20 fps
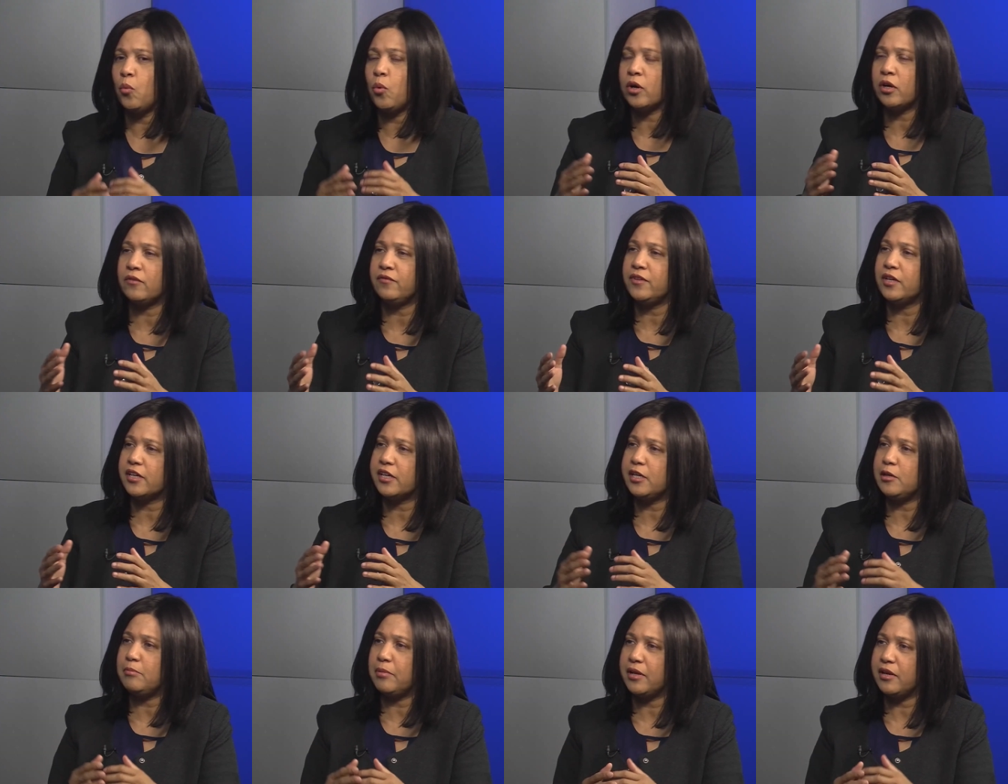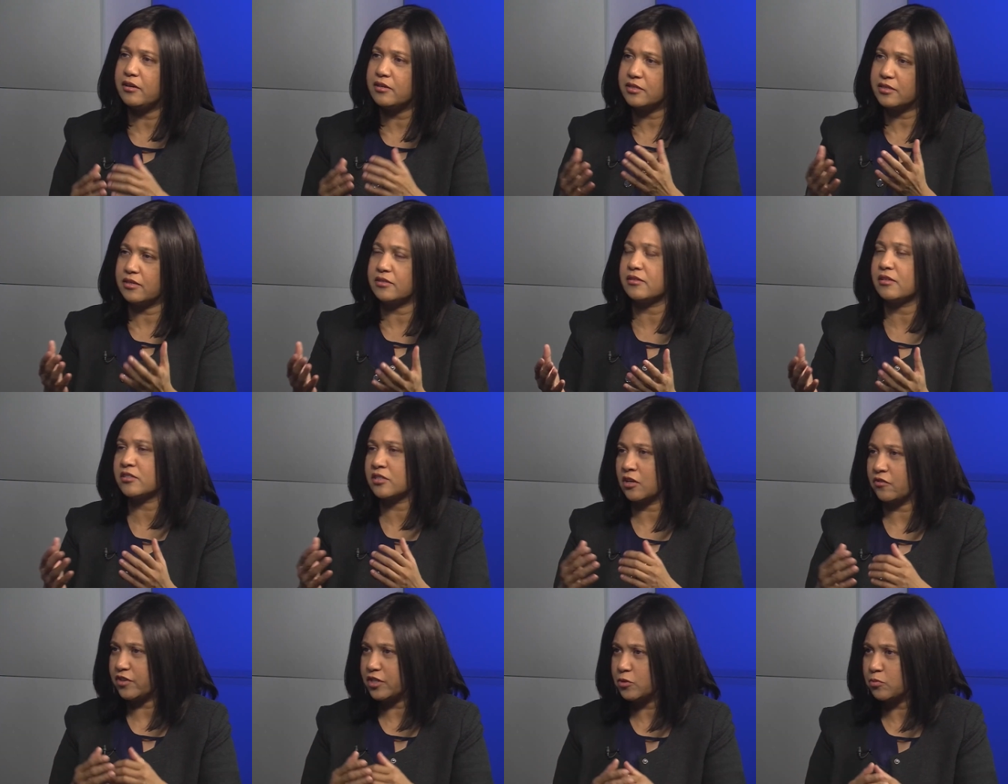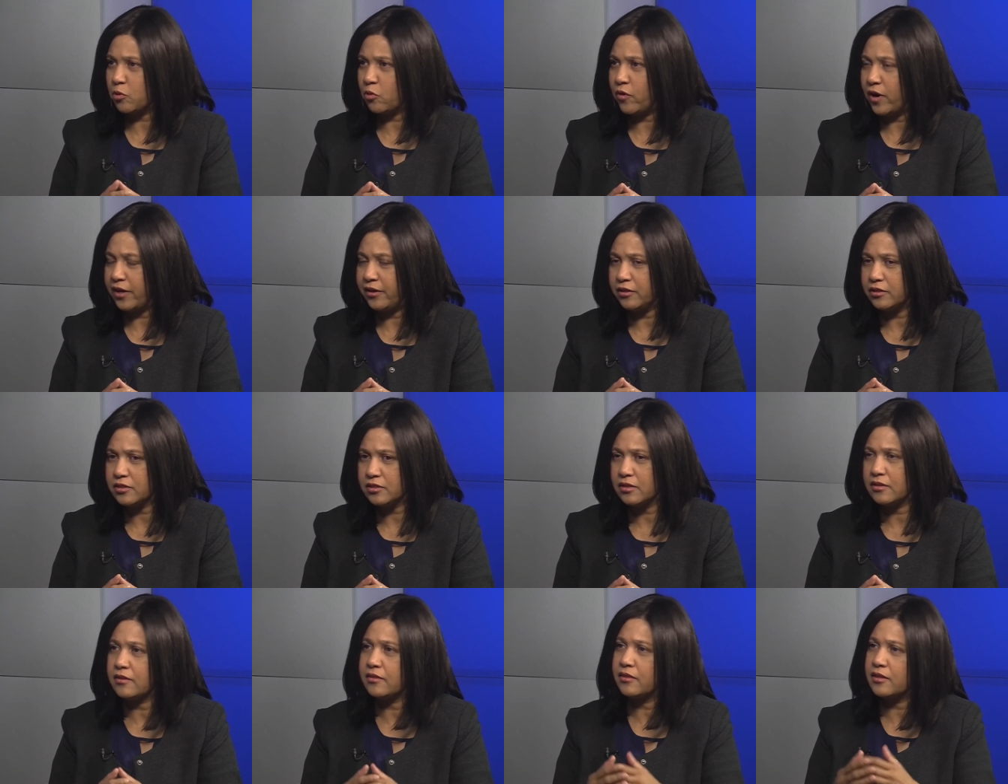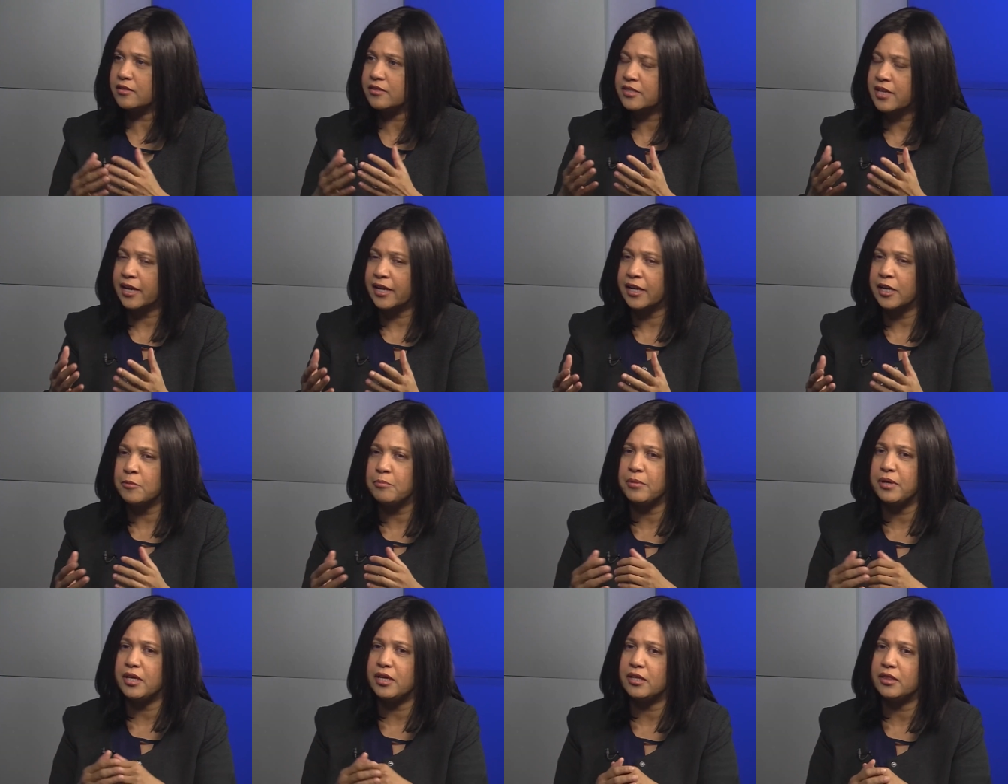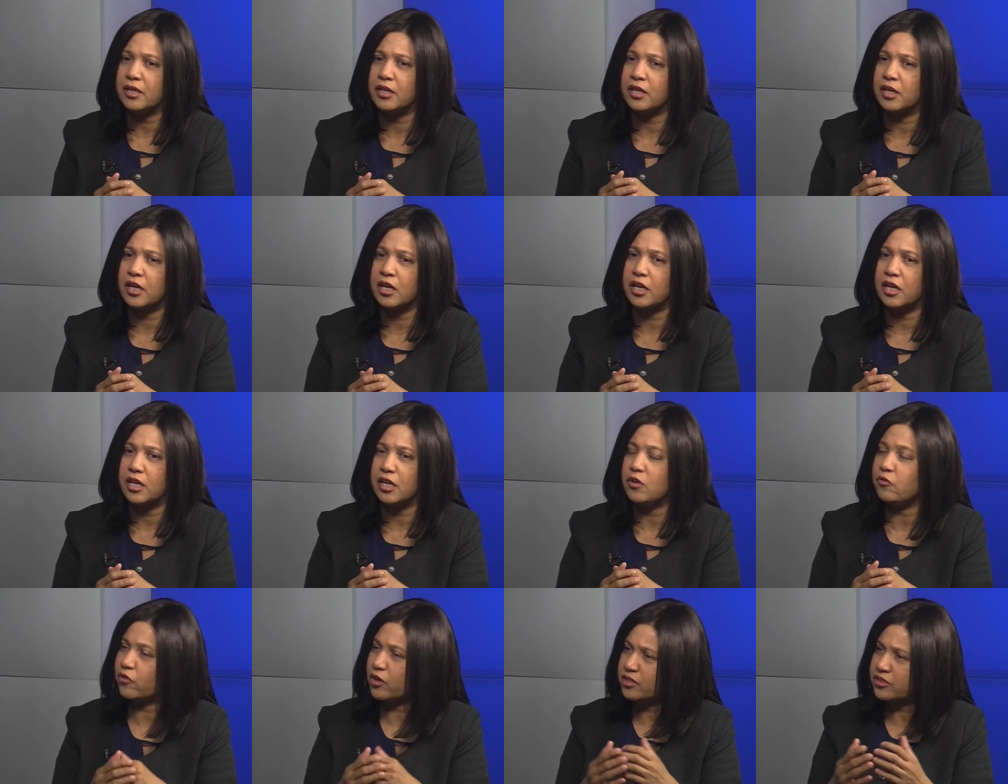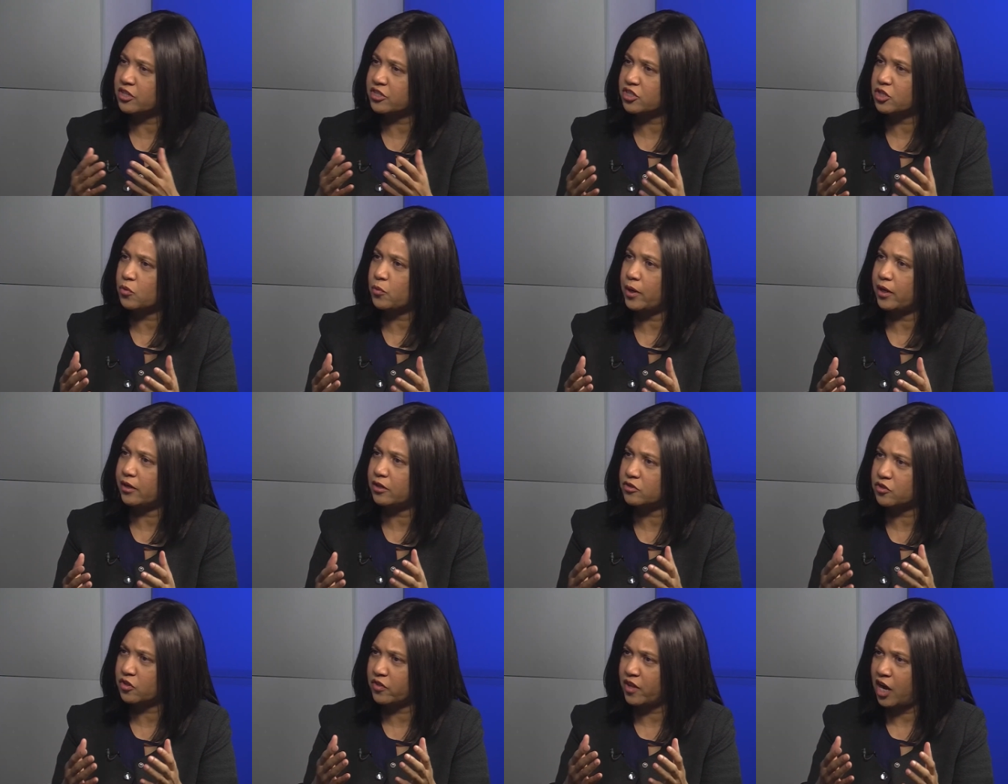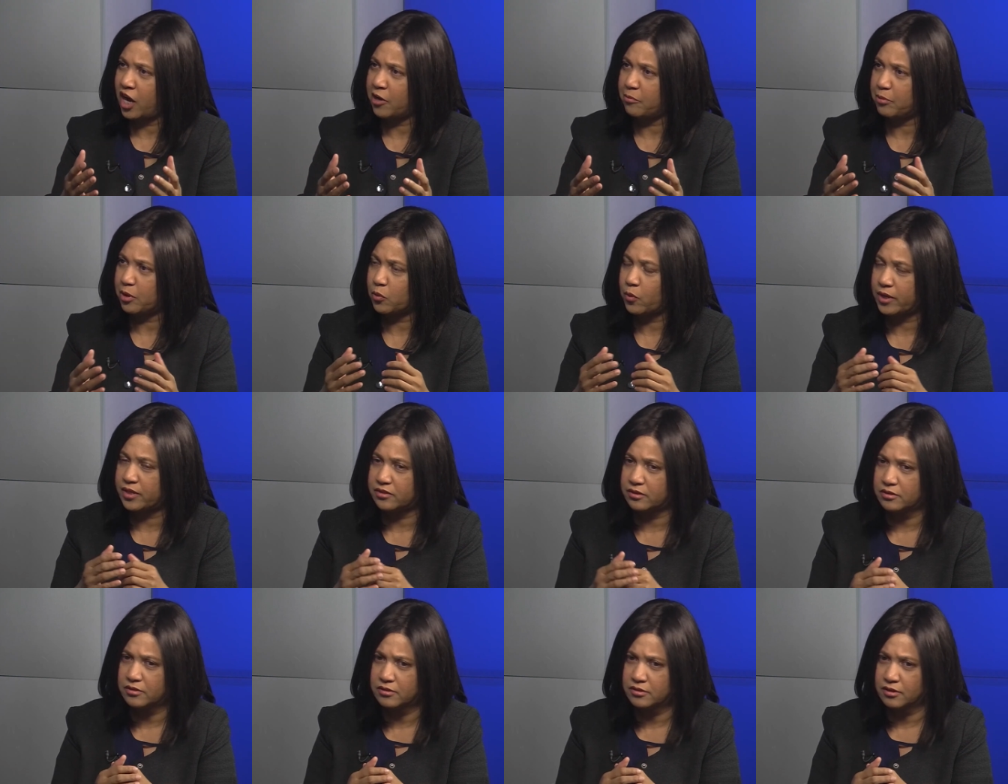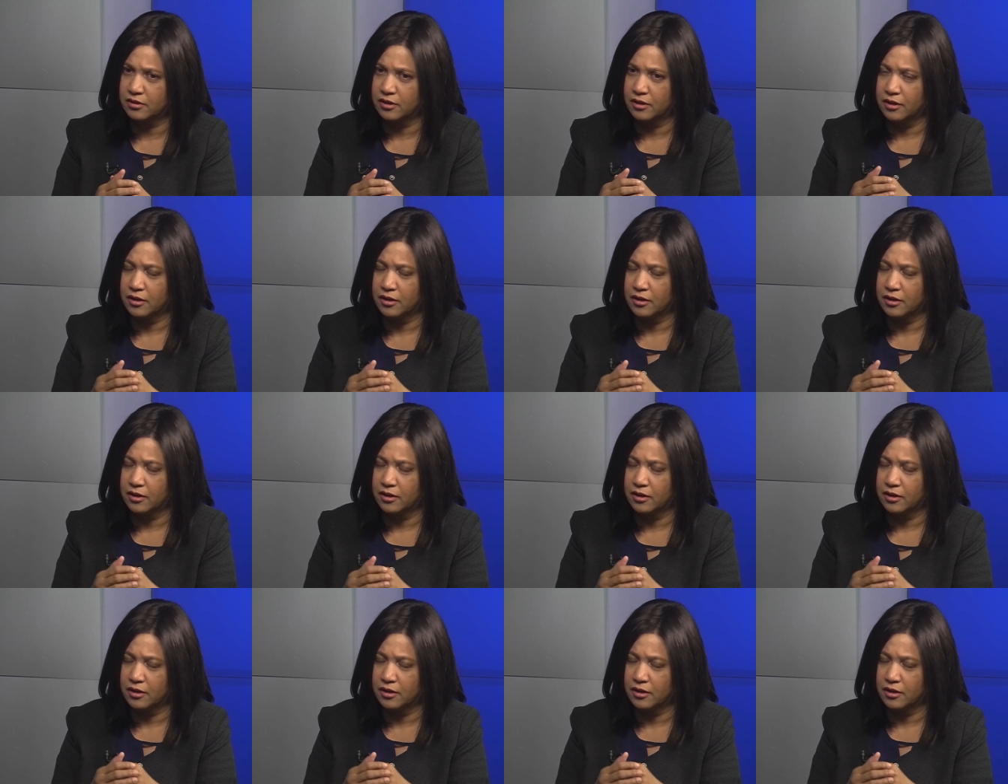One of the key players is the service providers, the second being the infrastructure vendors or the hypervisors,